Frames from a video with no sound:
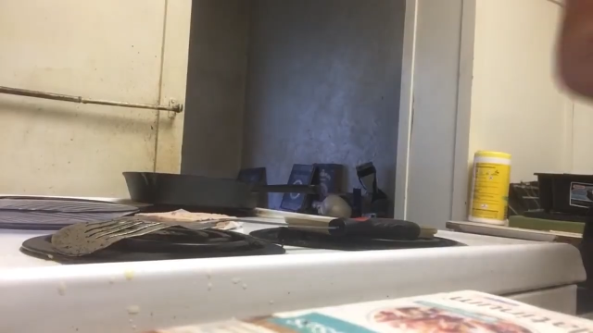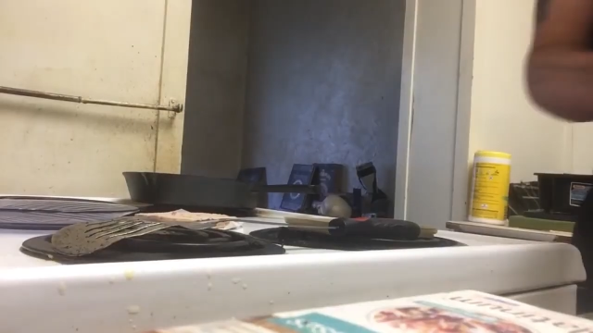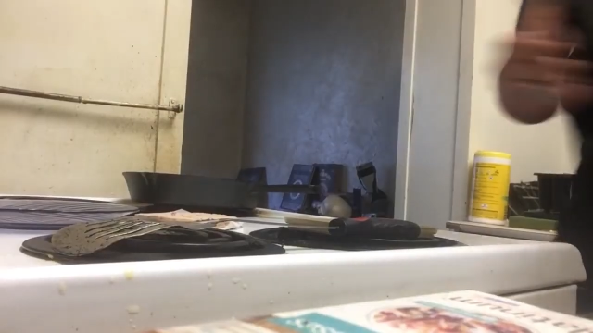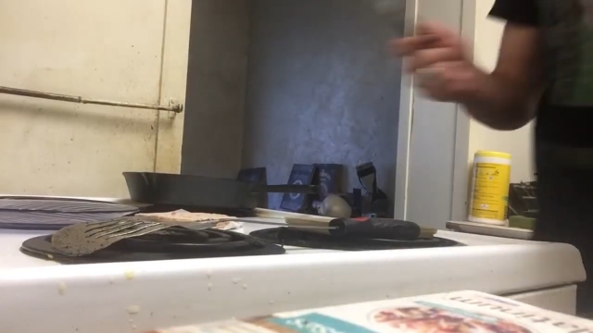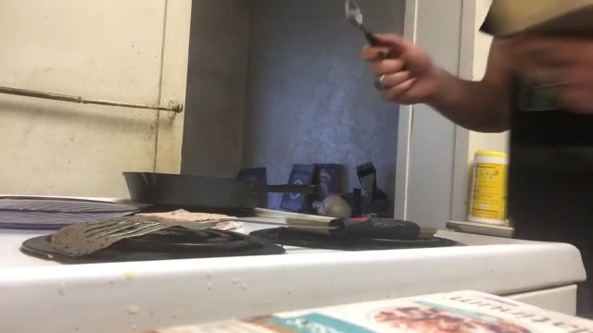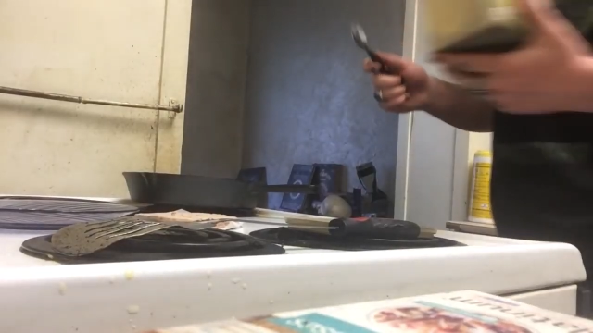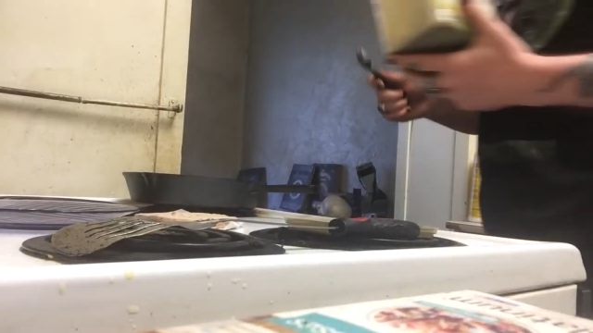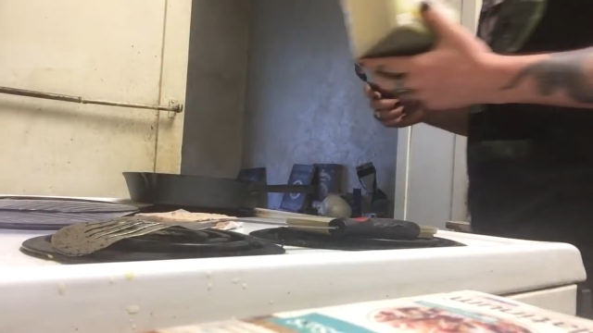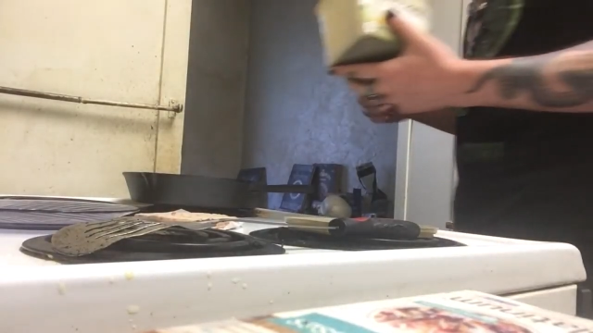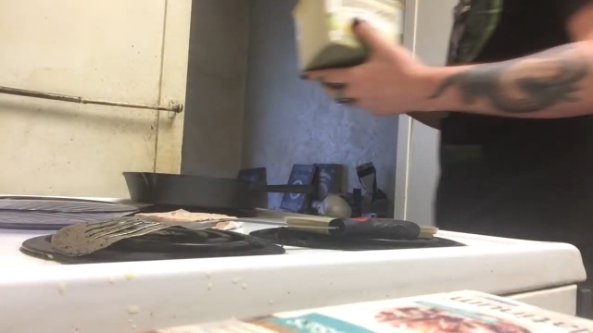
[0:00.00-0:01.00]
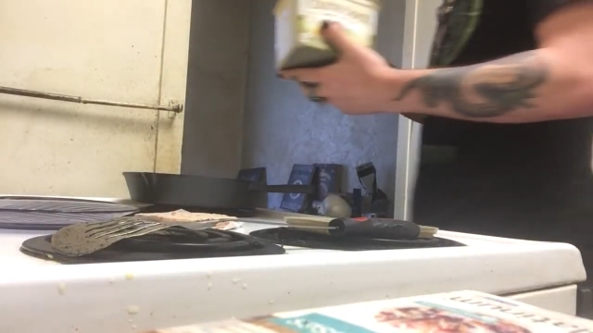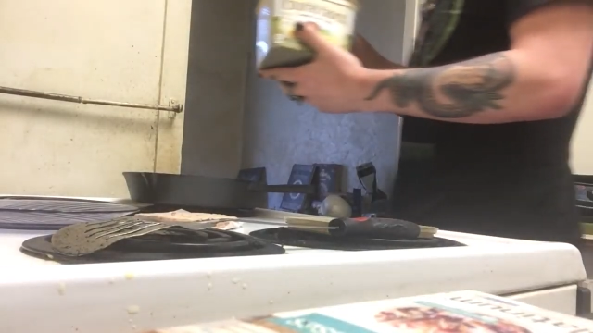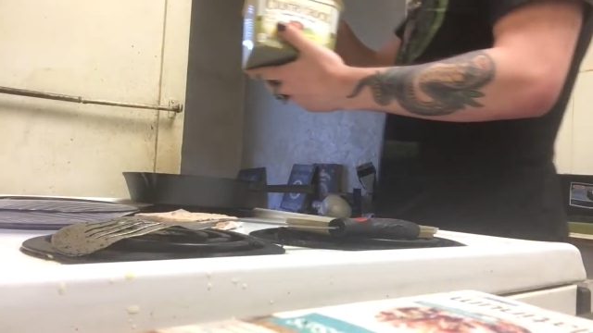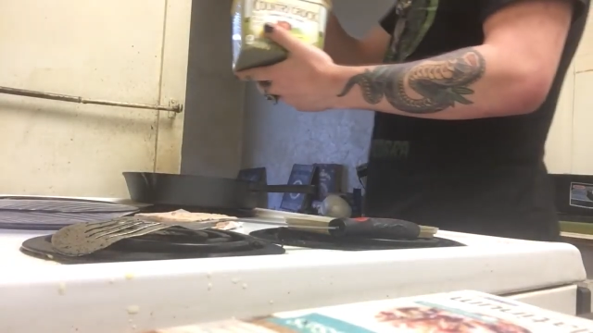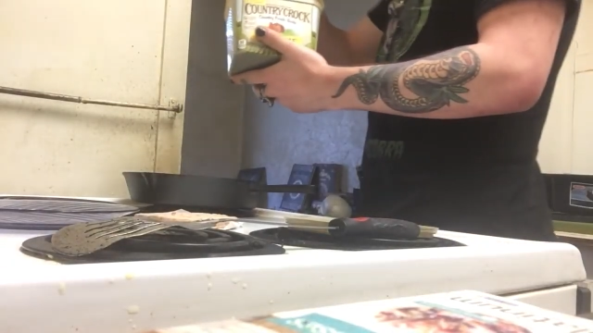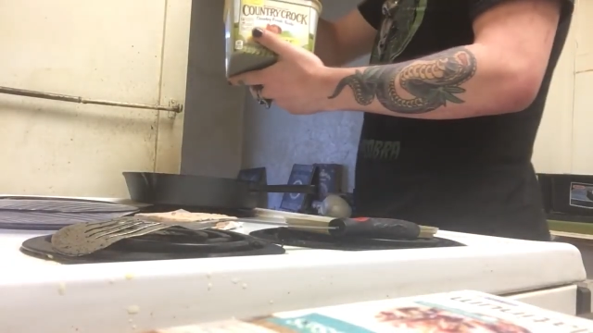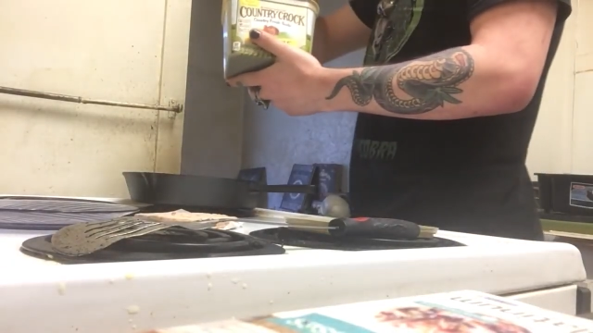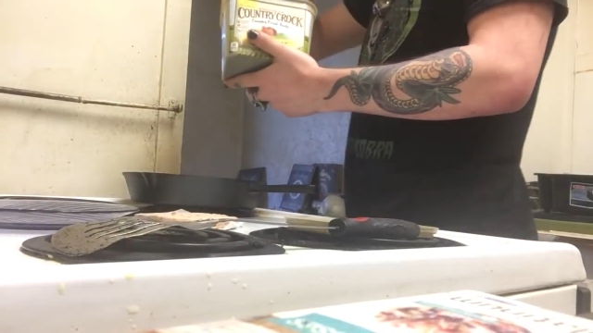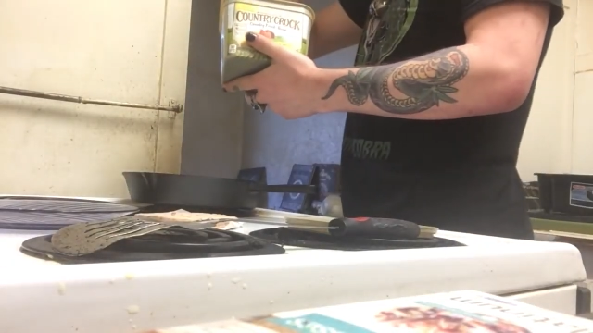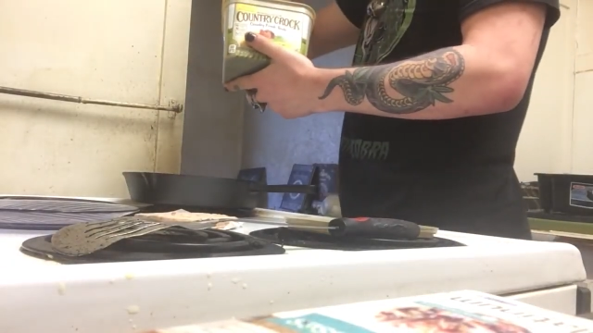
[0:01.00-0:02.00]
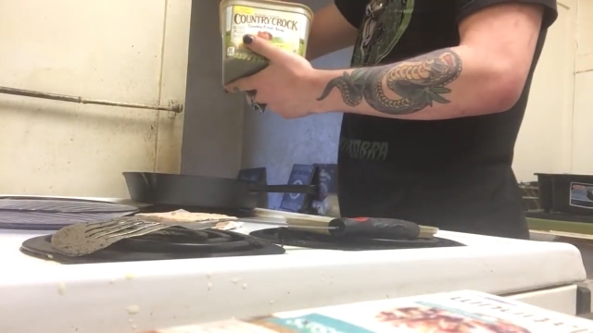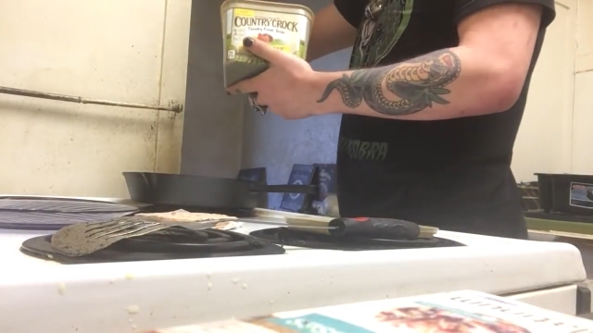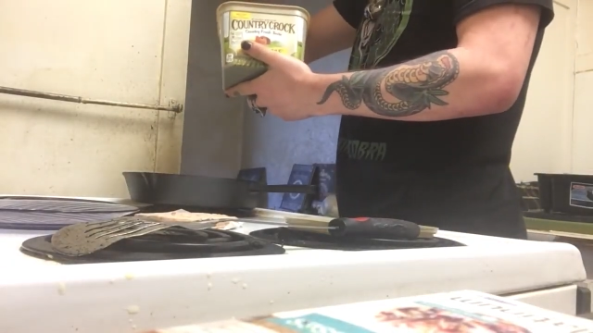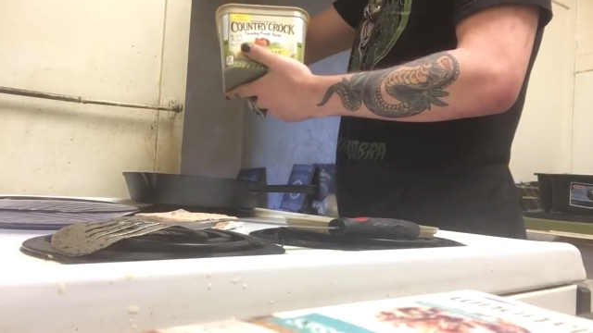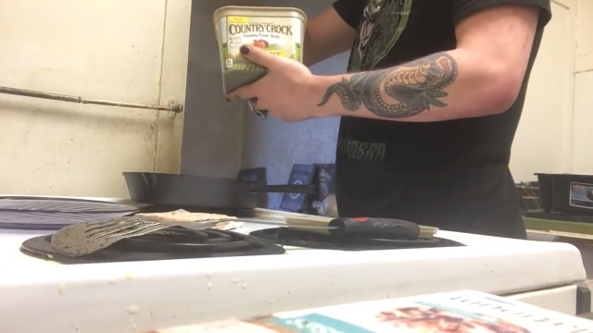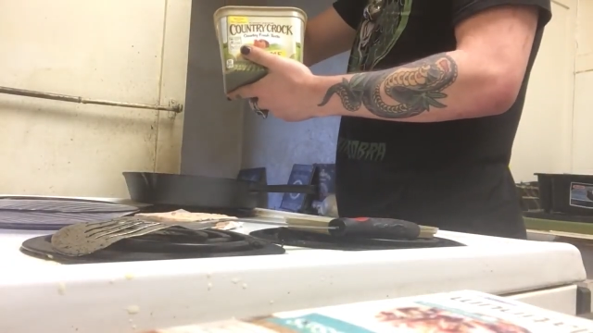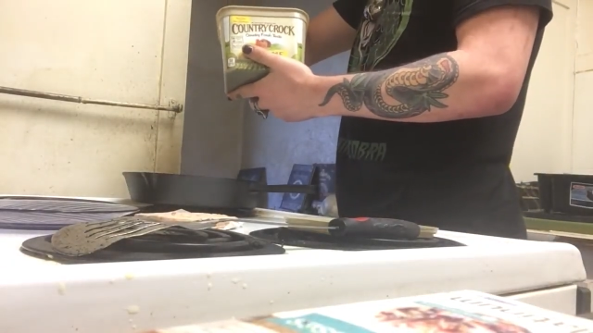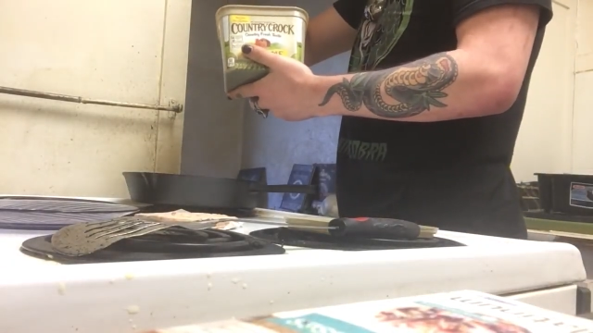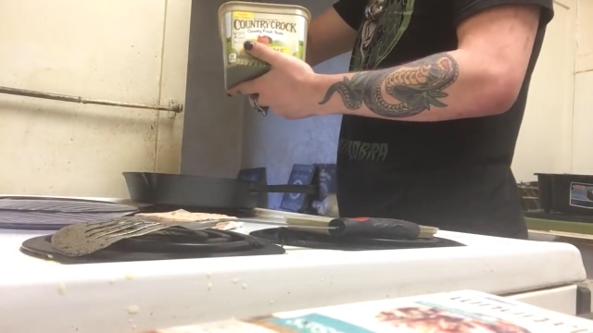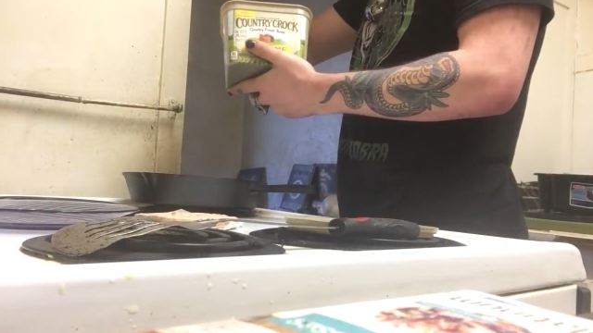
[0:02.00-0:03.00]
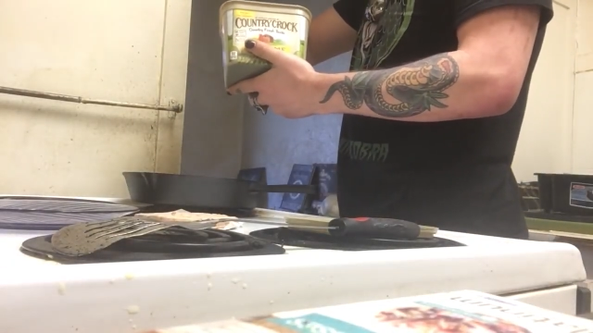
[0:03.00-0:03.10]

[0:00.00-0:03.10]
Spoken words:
[unreadable: no face in view]